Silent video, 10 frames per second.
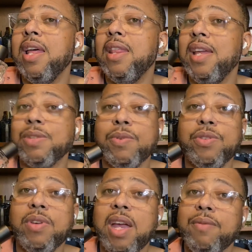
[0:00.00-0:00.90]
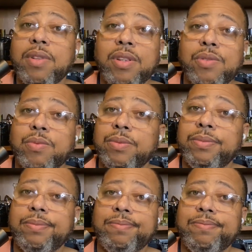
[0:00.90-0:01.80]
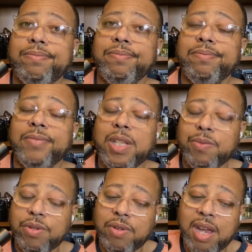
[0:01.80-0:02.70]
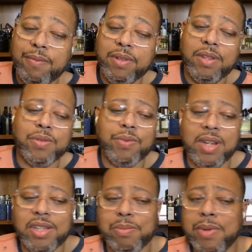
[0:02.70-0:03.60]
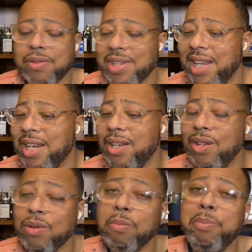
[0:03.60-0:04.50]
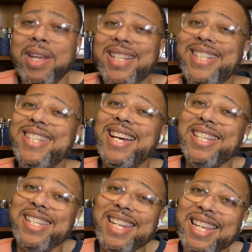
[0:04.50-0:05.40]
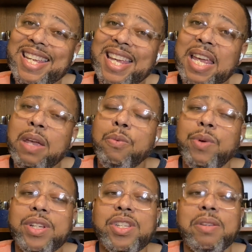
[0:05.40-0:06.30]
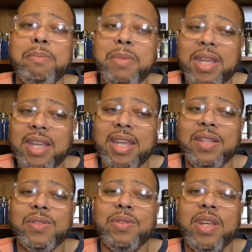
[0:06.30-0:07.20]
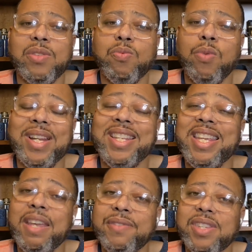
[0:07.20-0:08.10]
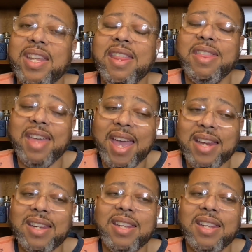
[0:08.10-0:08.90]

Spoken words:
that's what you have with this one. That's what you have with this one. It smells a little bit dusty, which to me is what gives it that